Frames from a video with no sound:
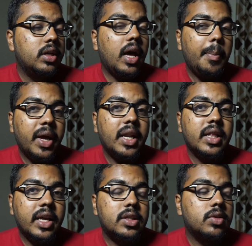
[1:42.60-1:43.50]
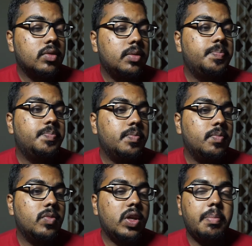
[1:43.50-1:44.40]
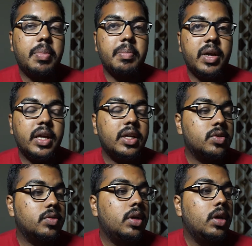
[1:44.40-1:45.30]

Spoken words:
Yeah, I'm getting the 8 soon. Yep, I'm getting it soon.